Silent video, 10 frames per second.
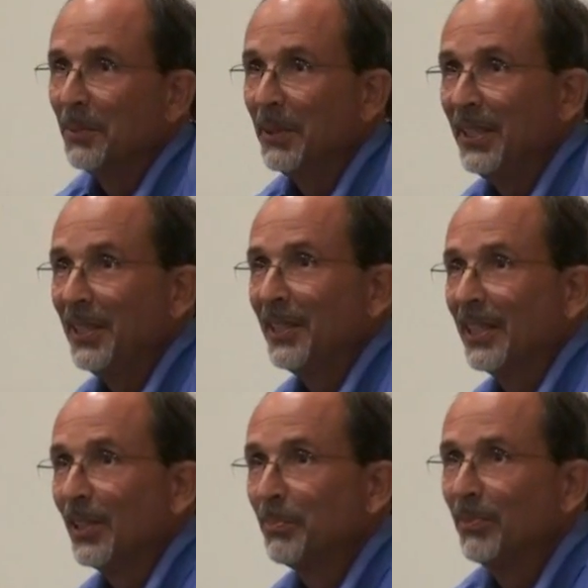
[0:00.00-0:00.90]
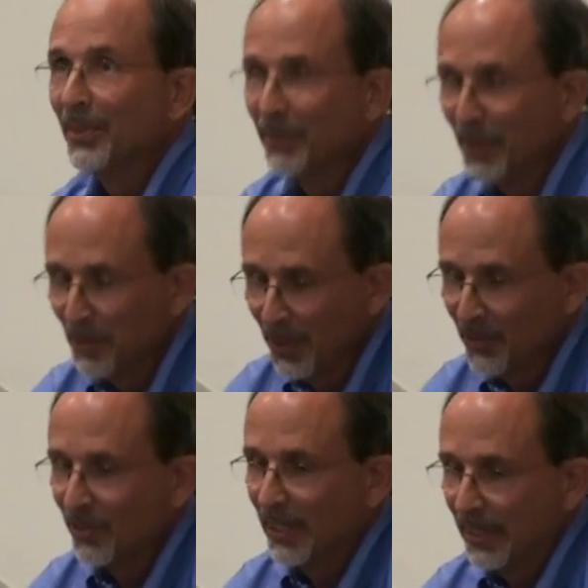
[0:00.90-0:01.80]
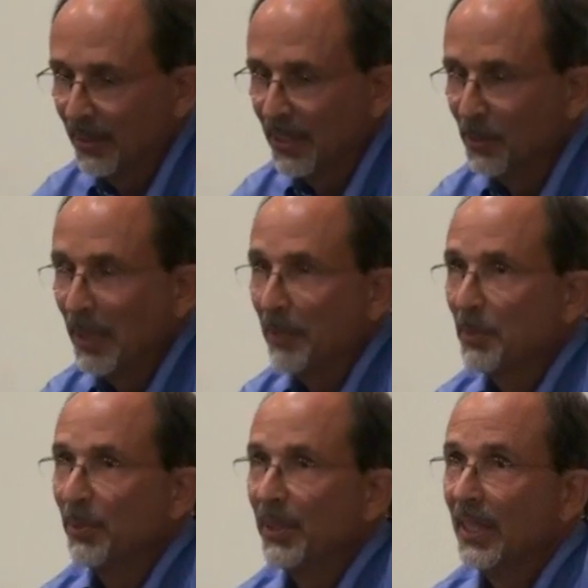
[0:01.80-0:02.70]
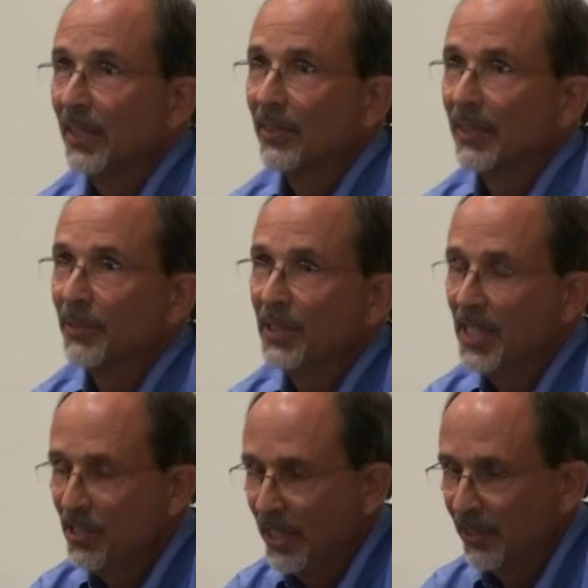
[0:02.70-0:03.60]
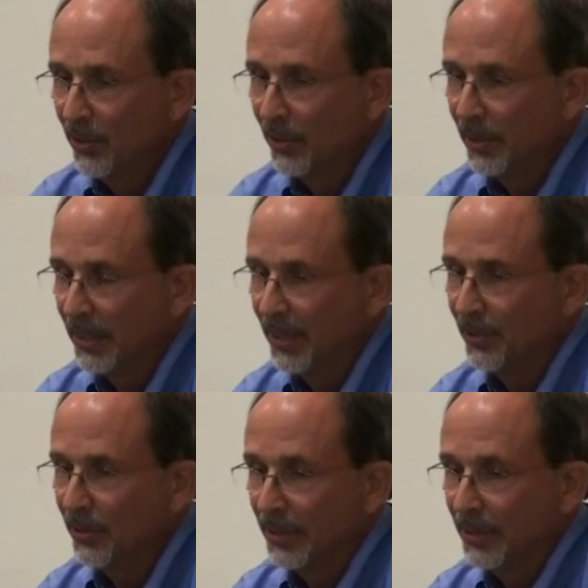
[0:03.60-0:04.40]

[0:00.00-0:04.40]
Mindy helped very much get these maps put together after TJ took an initial,